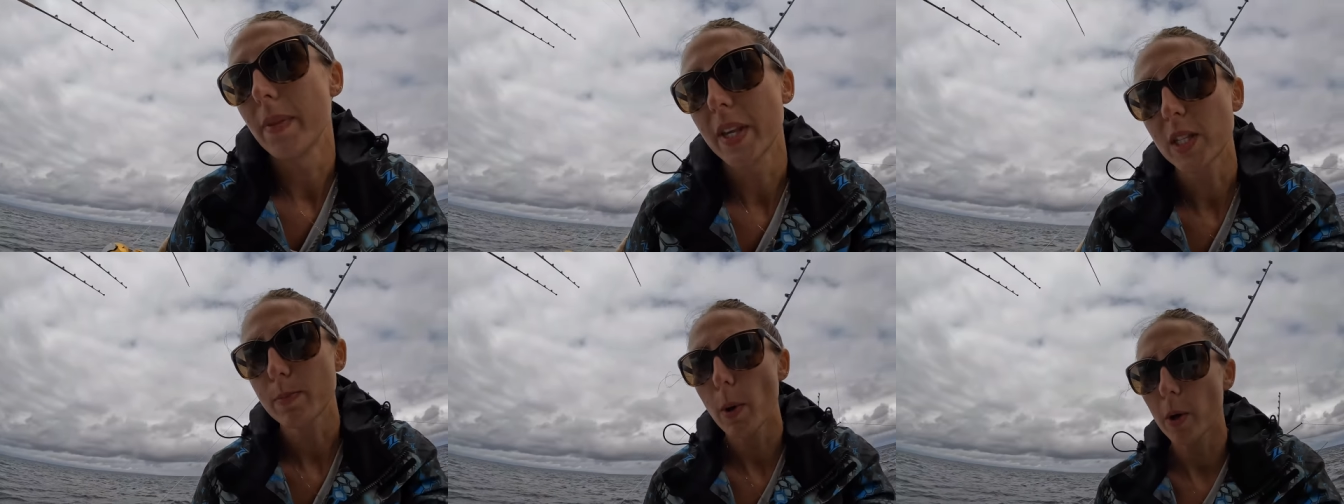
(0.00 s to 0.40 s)

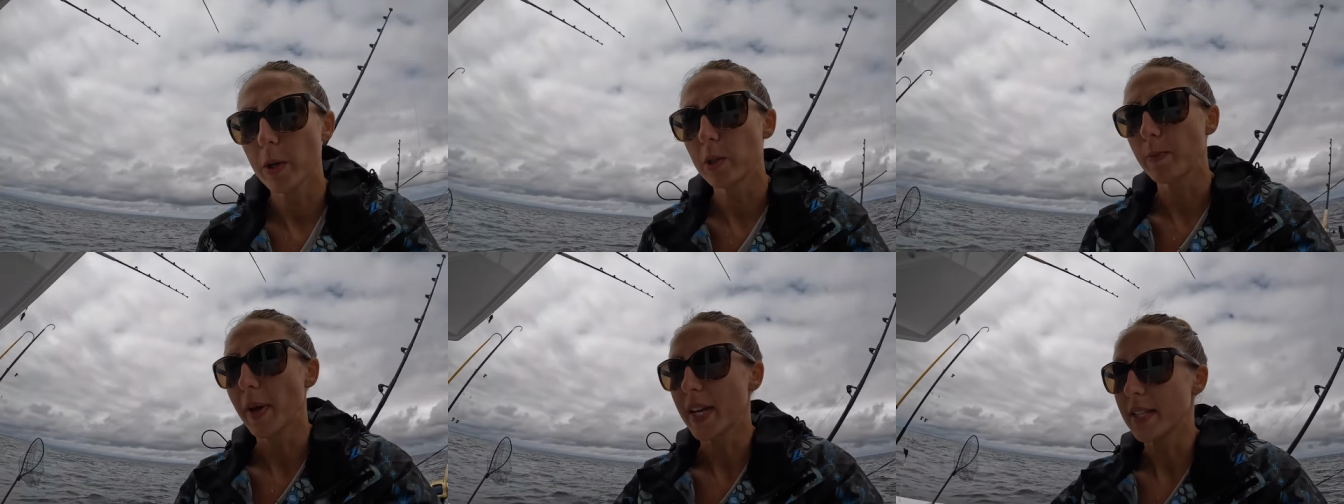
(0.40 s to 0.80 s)
This boat
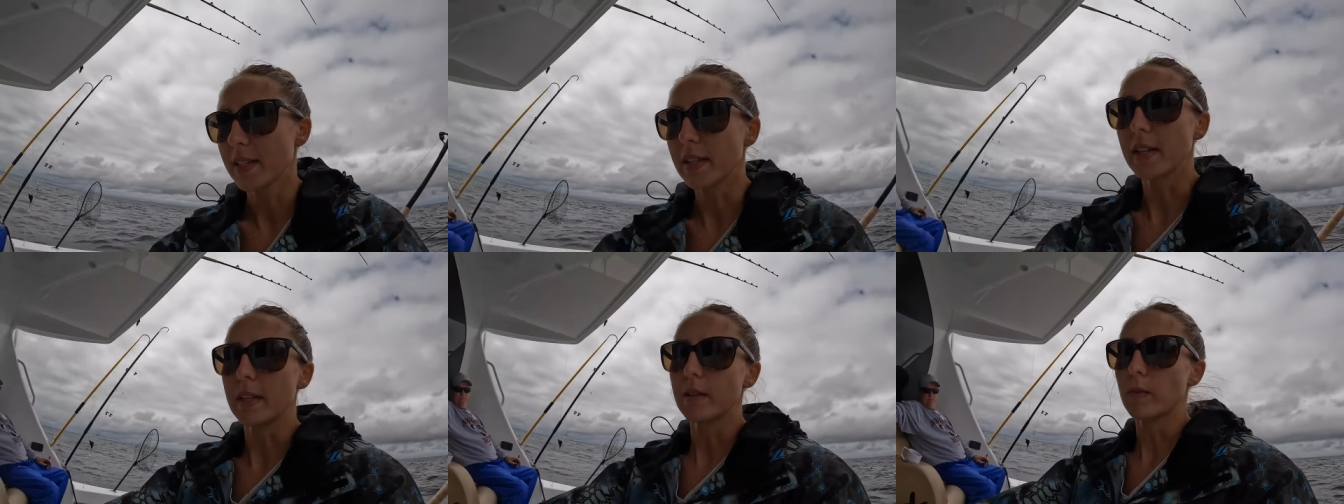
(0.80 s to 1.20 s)
is
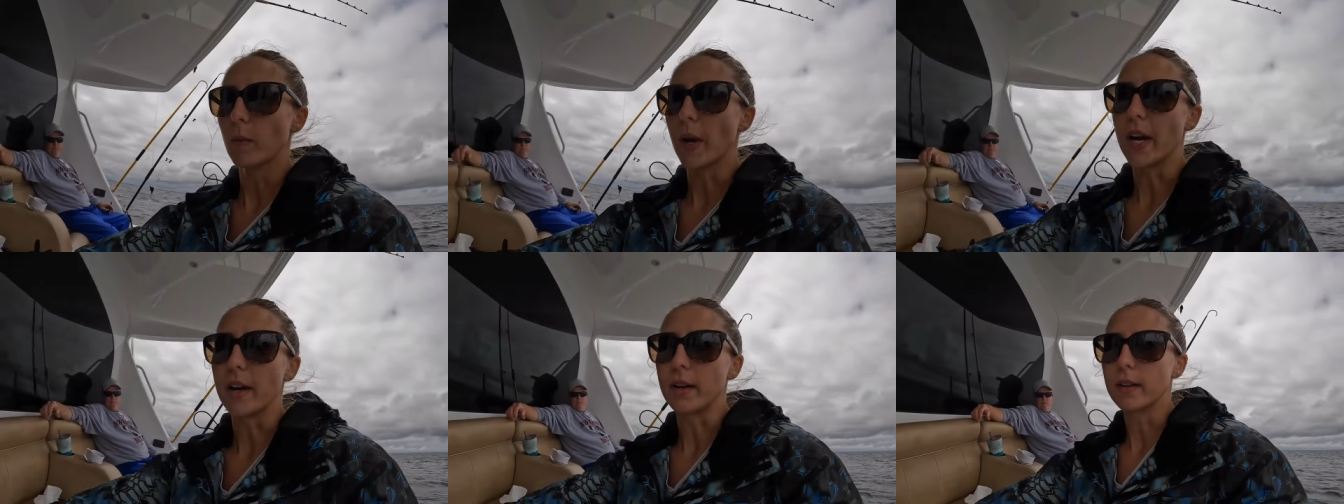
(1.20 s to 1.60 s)
based in
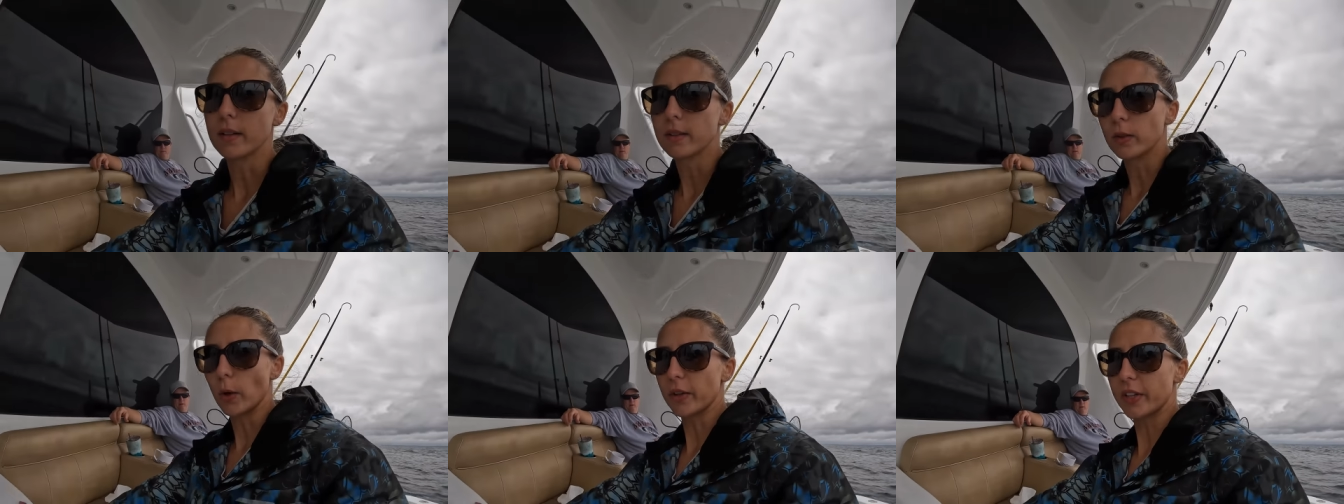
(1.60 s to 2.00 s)
where?
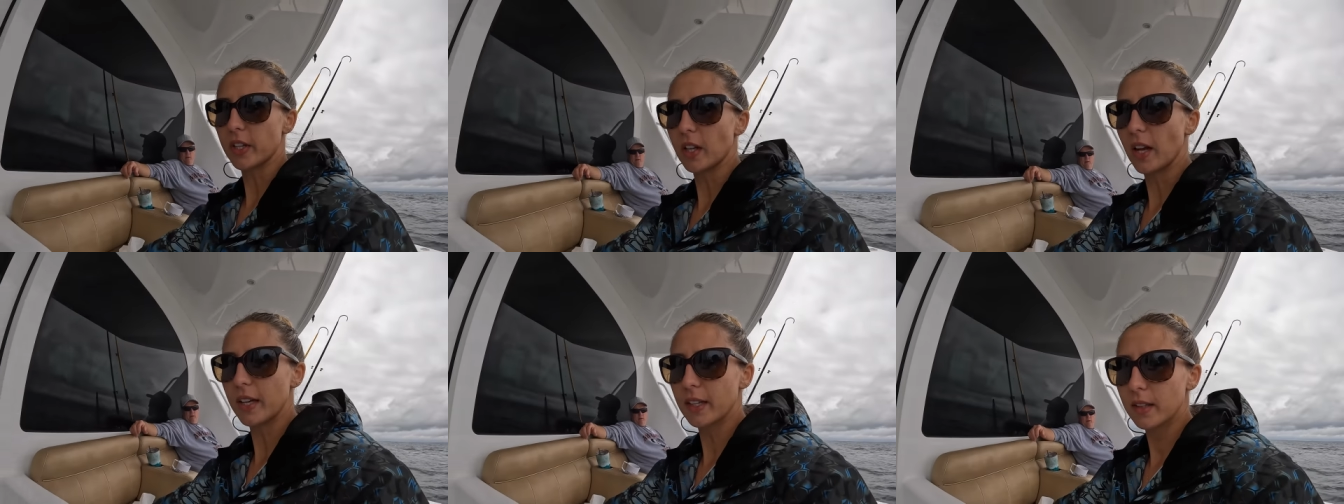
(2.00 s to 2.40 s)
North
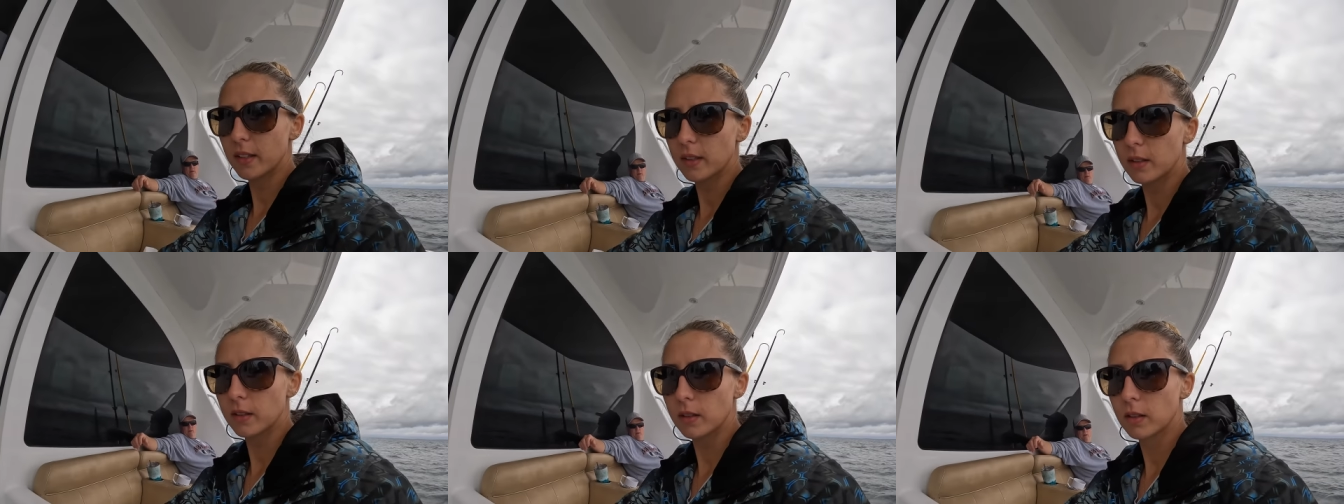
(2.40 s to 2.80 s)
Carolina?
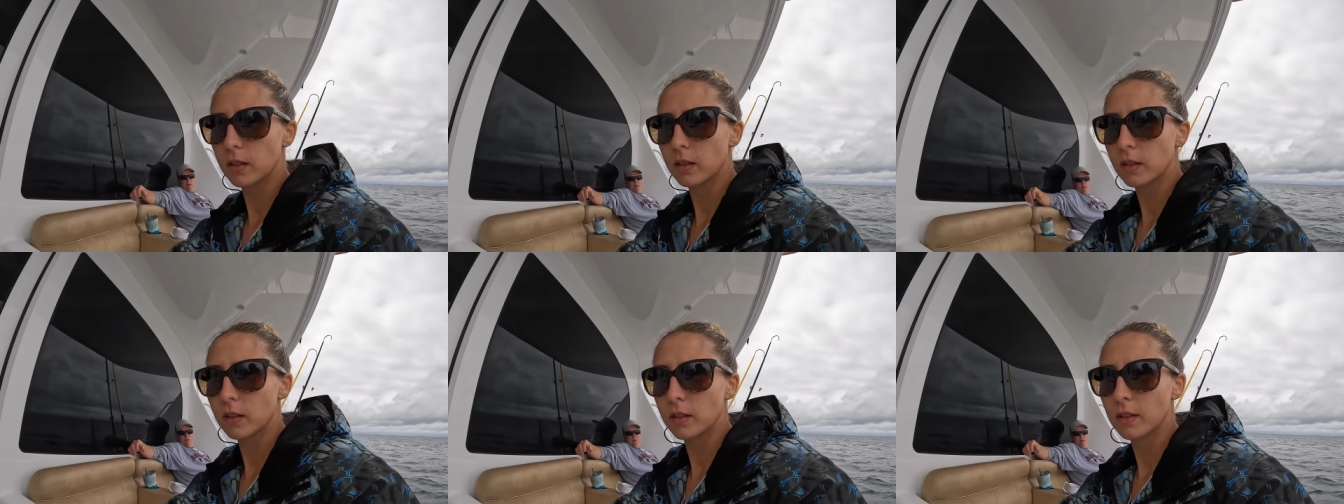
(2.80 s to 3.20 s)

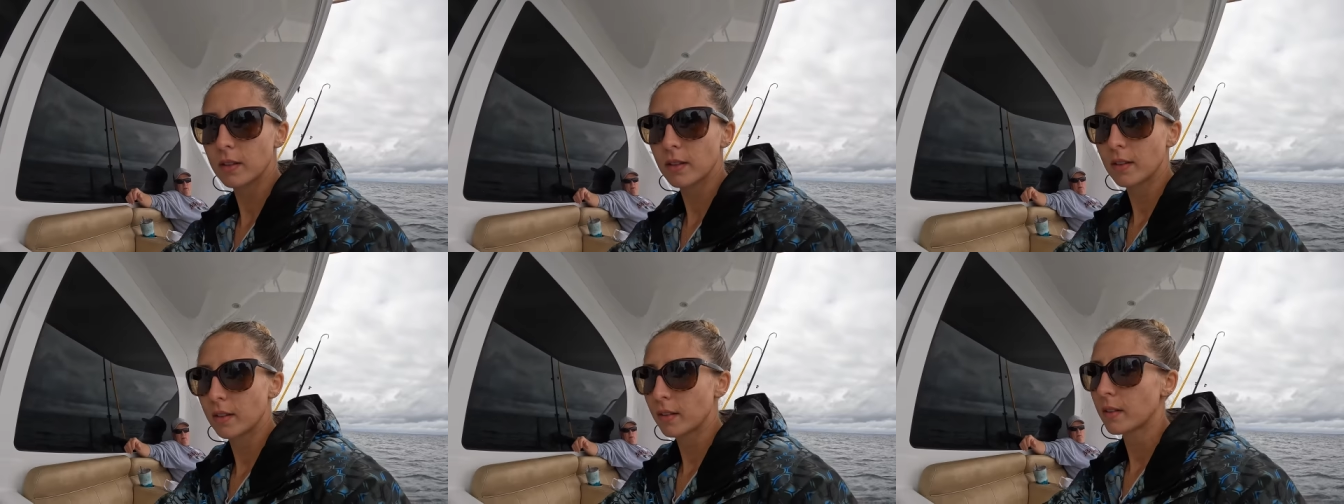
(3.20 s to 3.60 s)
Yes.